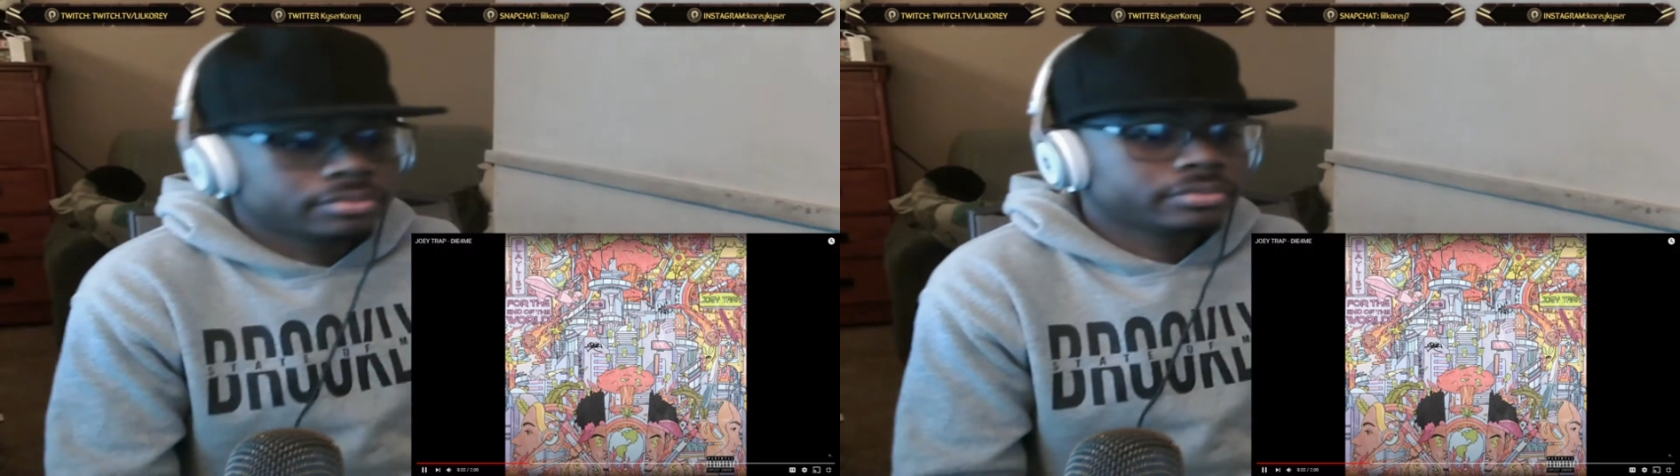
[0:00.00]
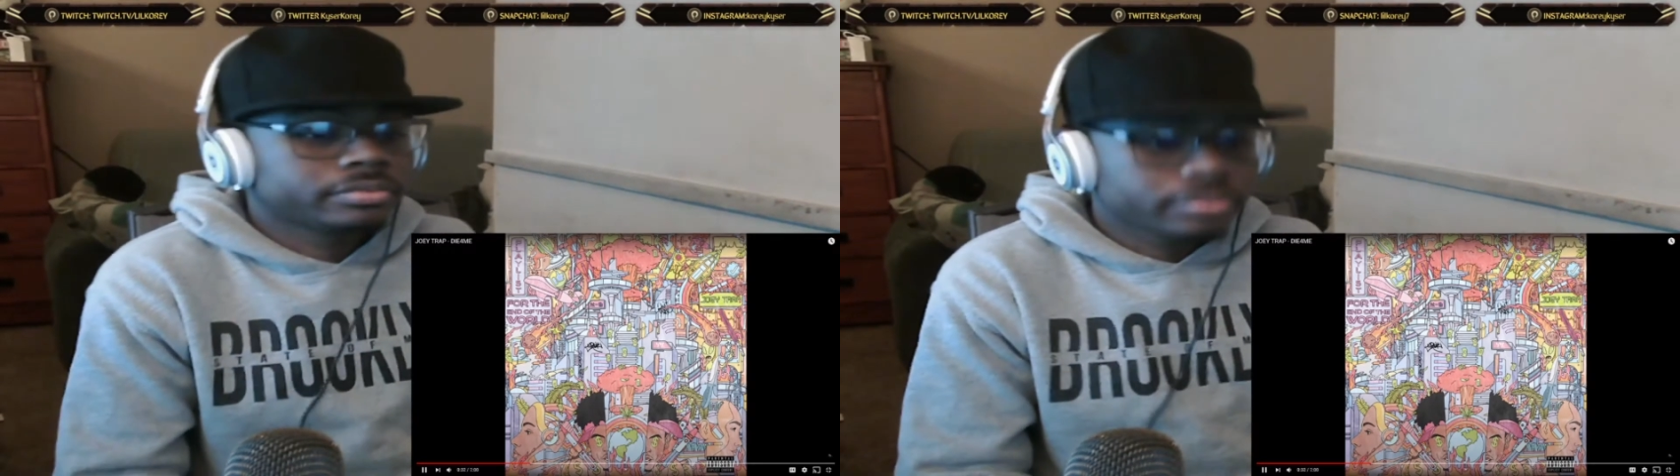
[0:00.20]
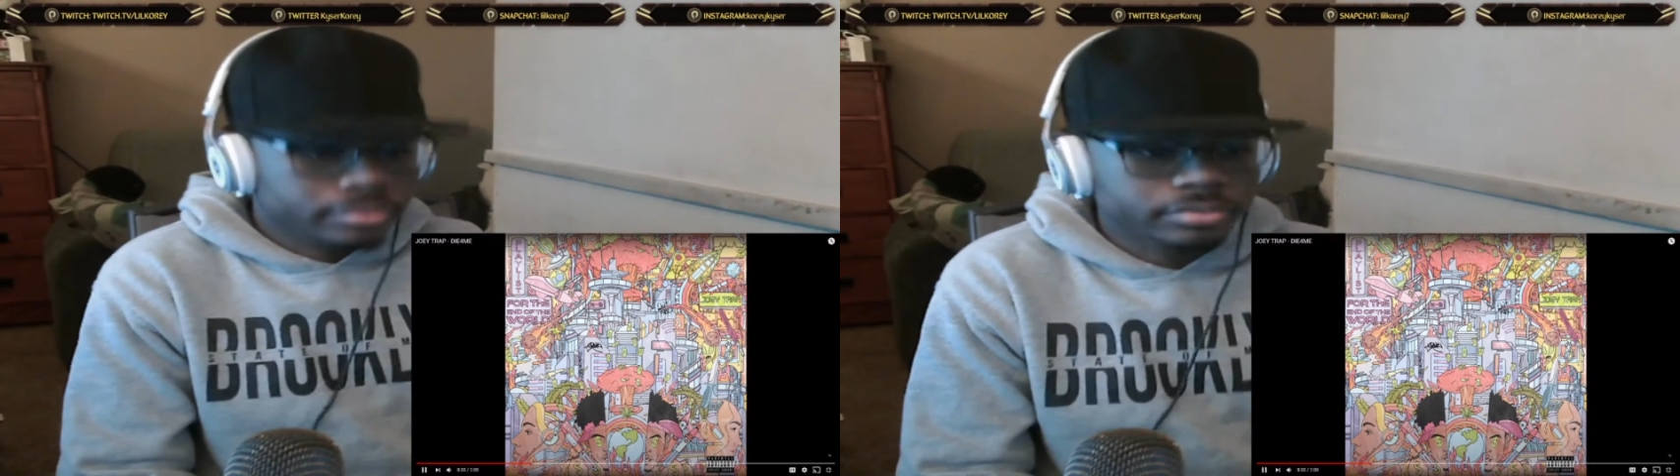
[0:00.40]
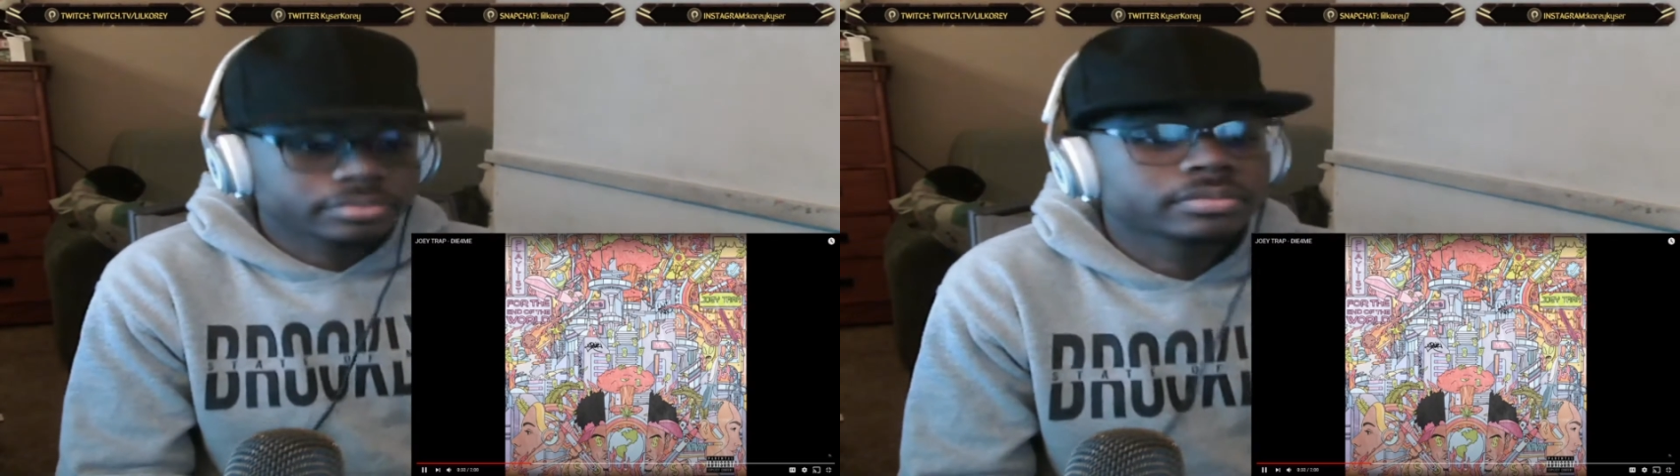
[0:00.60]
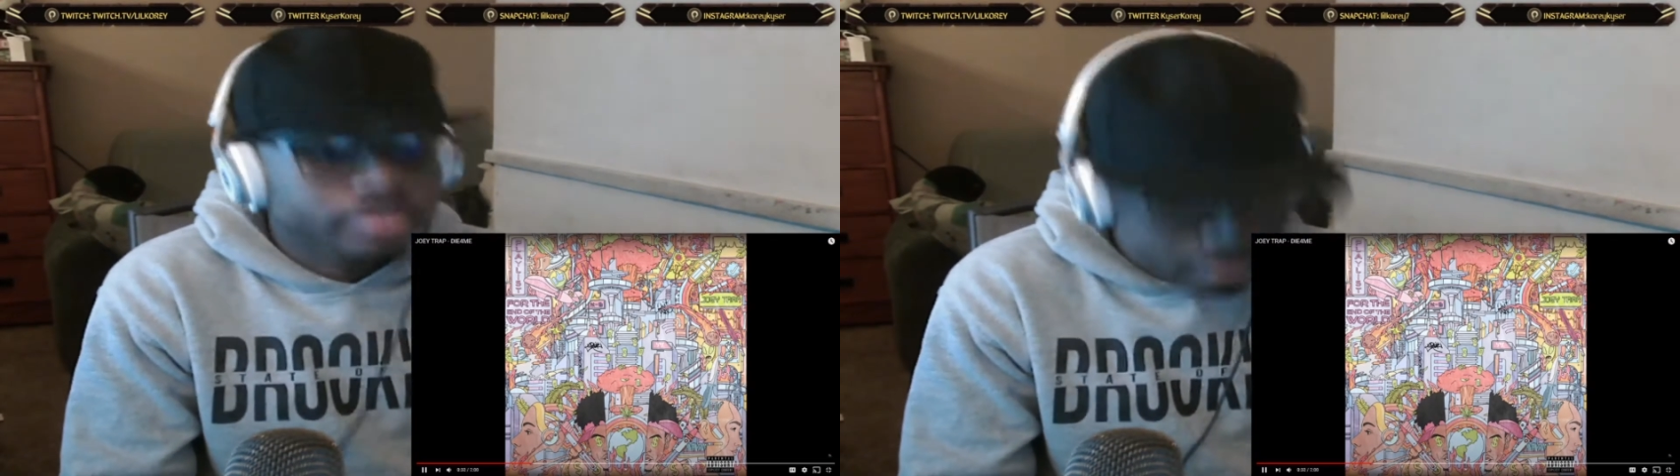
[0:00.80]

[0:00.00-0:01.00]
flip it, I know how to